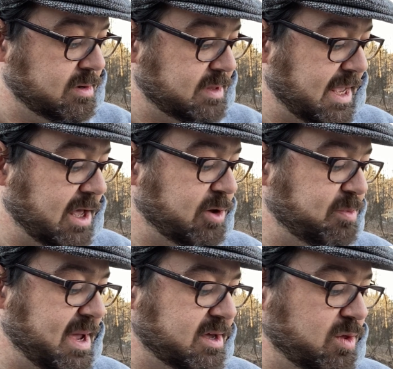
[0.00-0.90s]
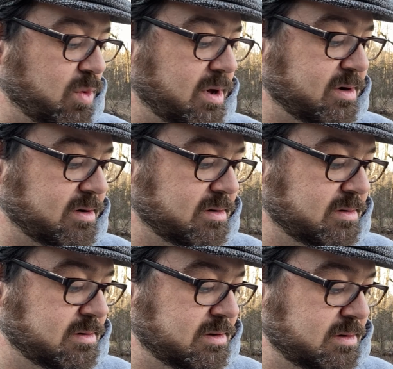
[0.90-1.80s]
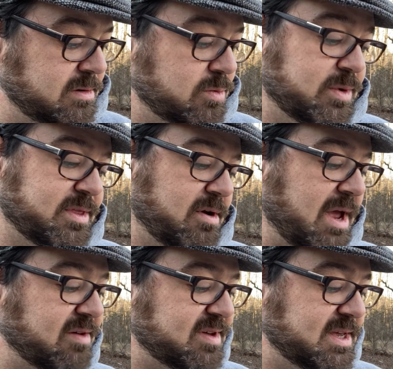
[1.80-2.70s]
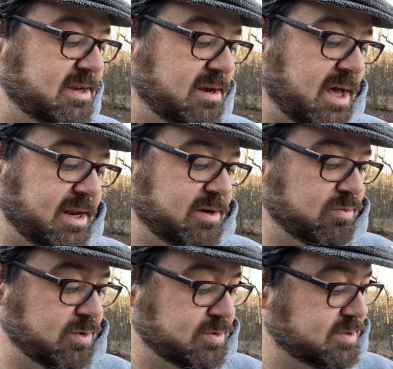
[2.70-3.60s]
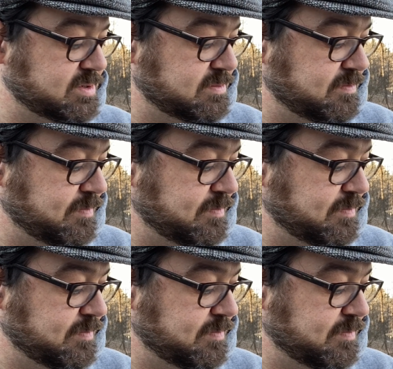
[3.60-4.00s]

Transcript: they held back the water with their heavy, knotted roots.